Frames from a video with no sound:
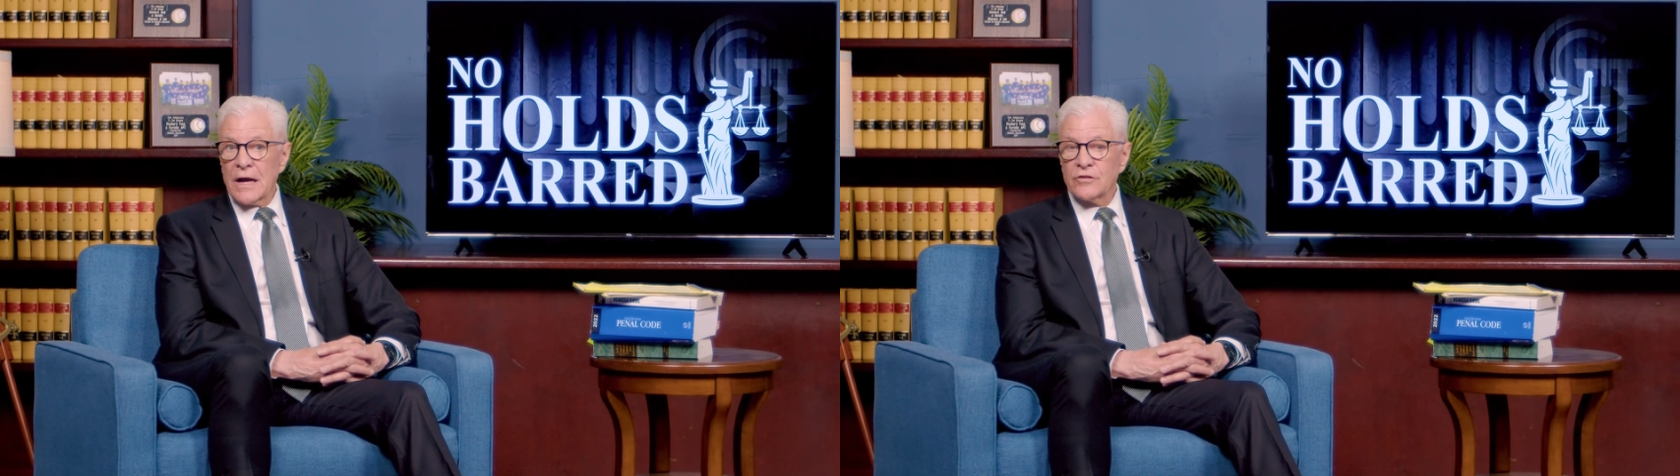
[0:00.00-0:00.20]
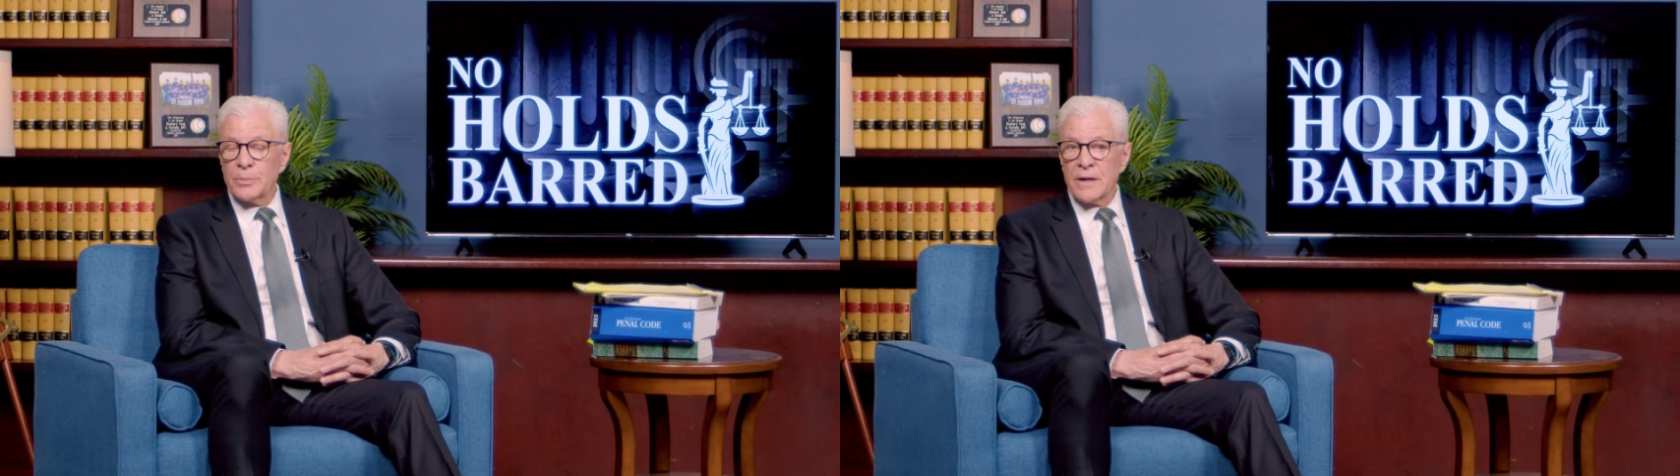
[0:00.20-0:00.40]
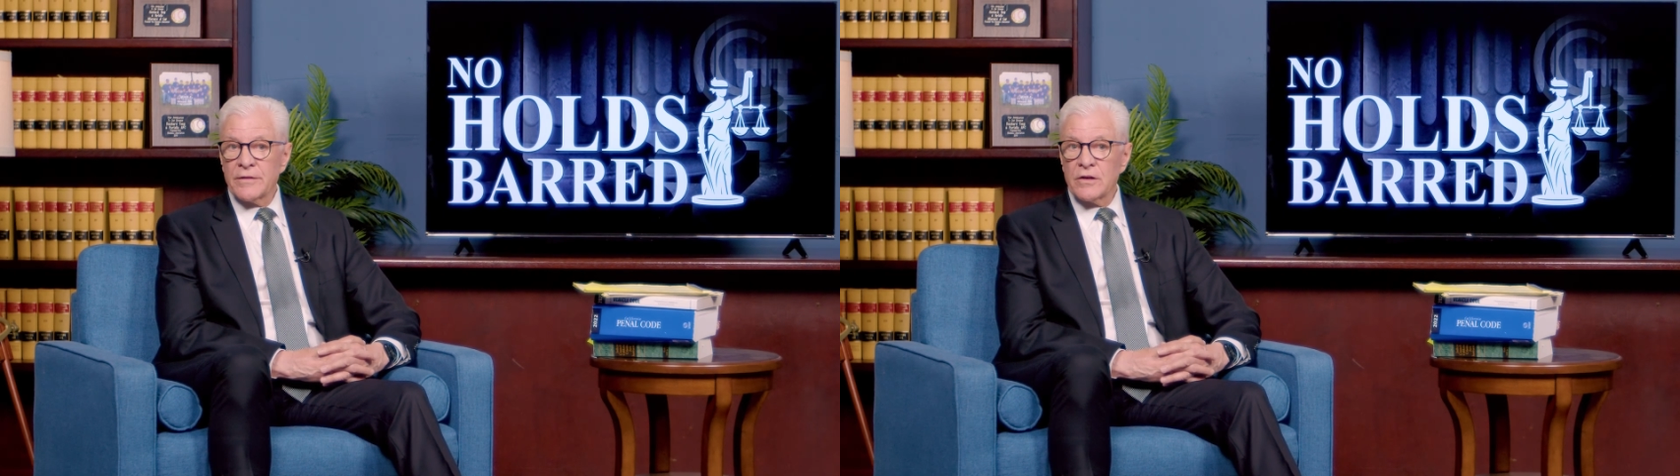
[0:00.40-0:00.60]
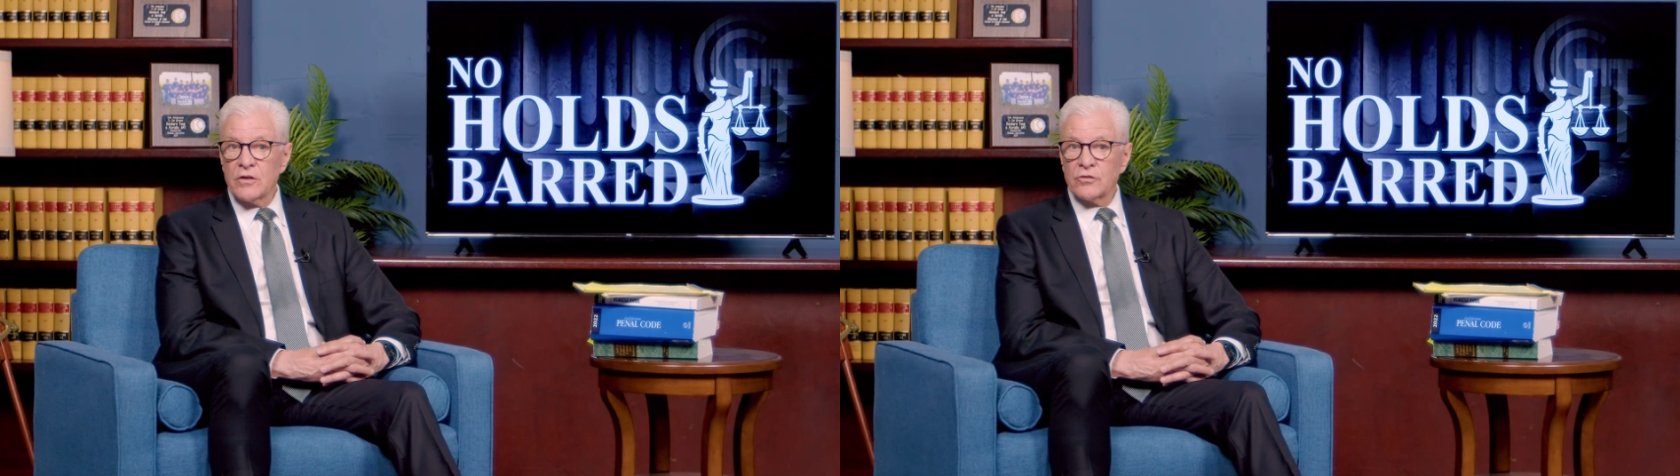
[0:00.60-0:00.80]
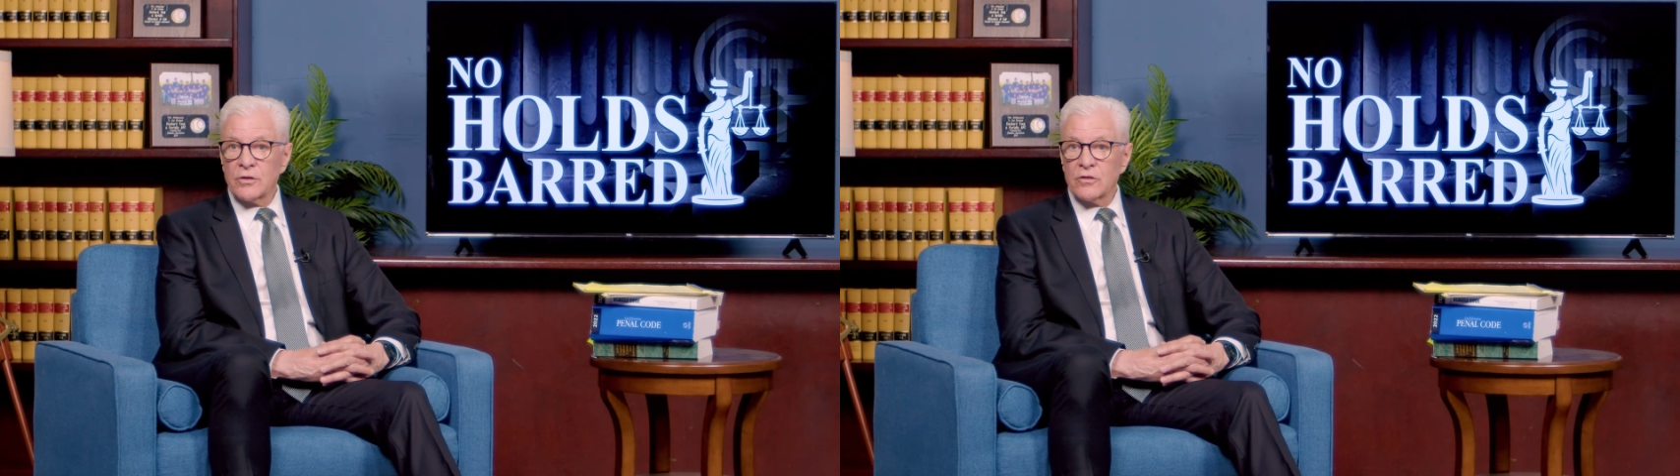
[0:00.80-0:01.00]
spent in the
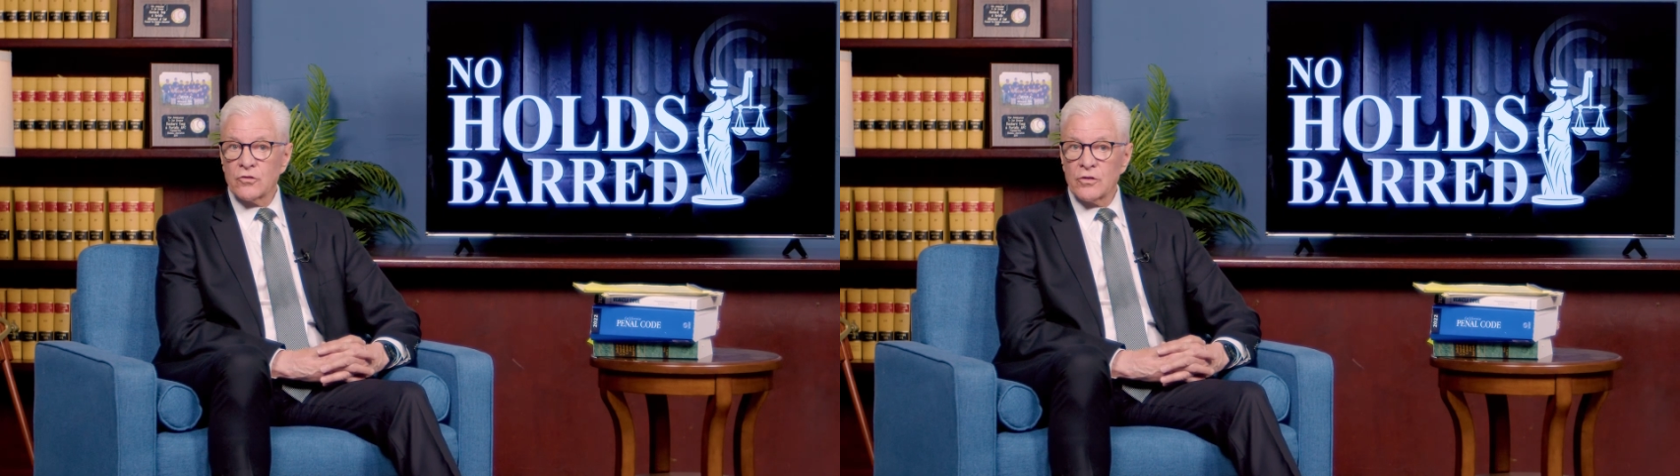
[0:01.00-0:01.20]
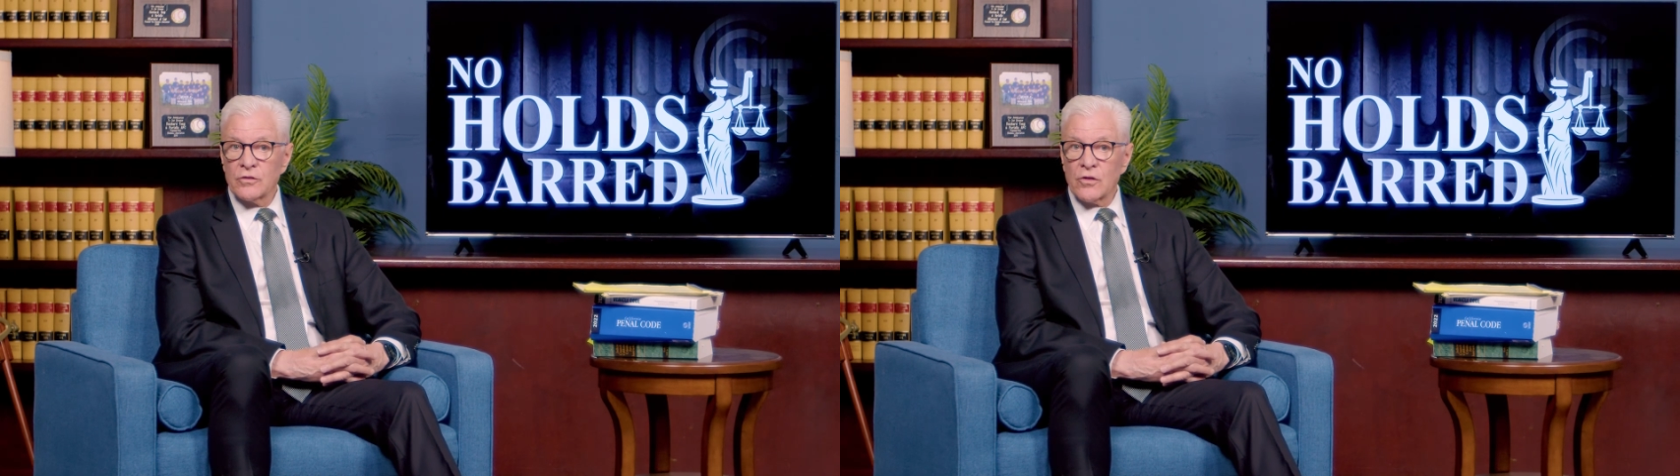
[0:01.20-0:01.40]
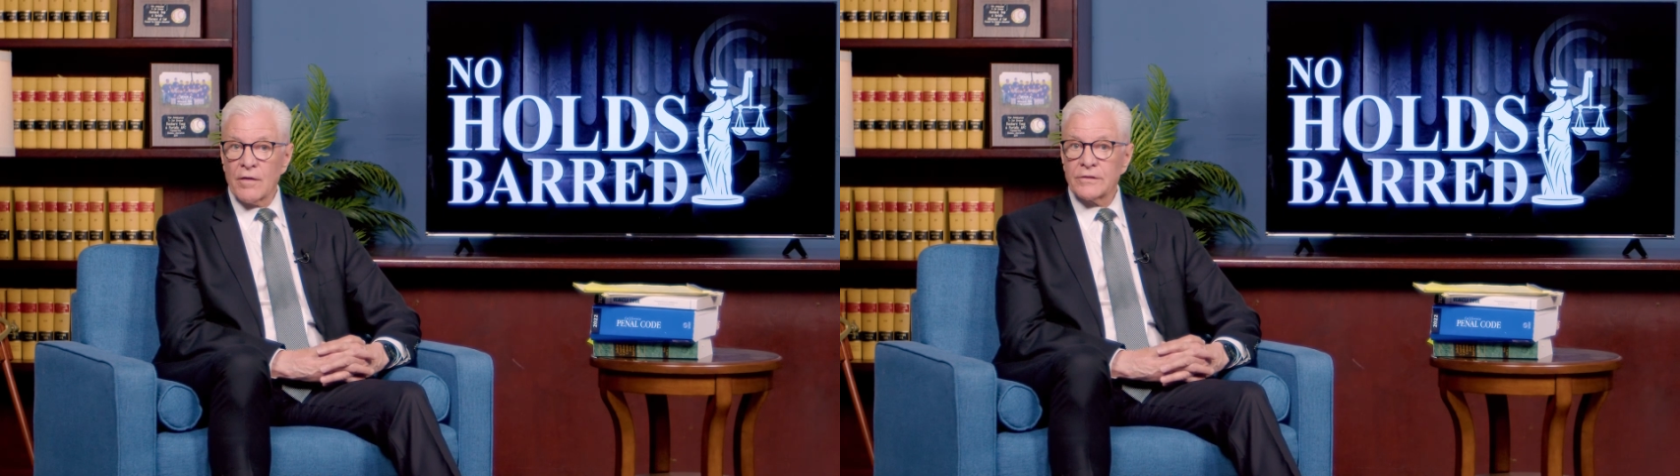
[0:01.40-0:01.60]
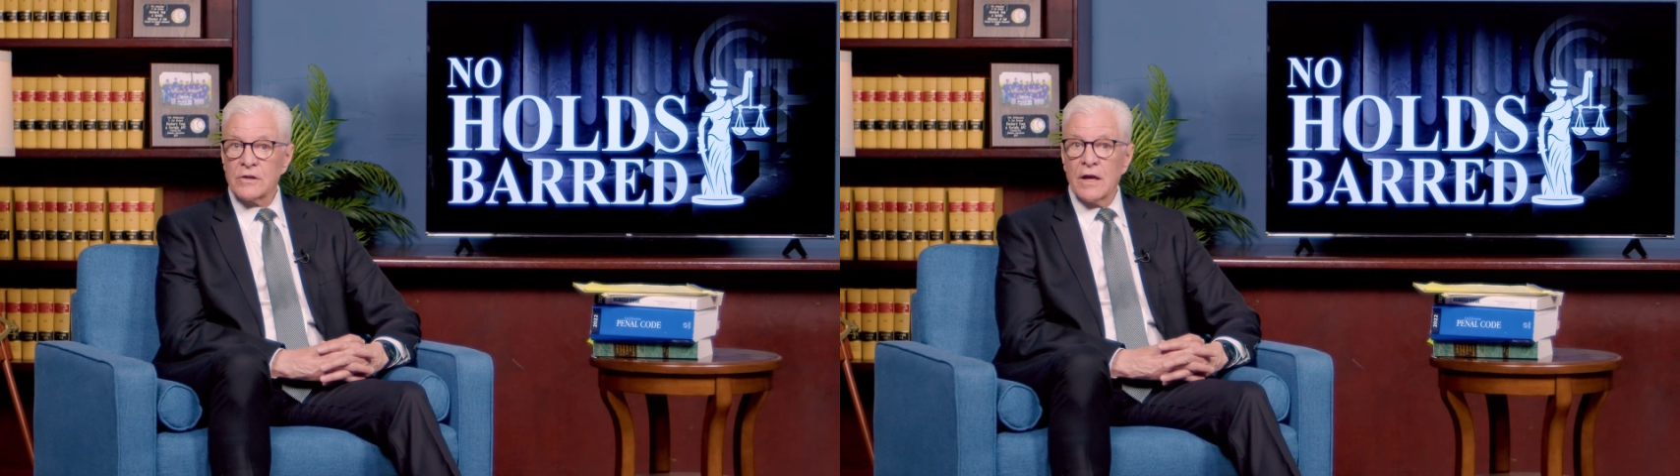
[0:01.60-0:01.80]
district attorney's office,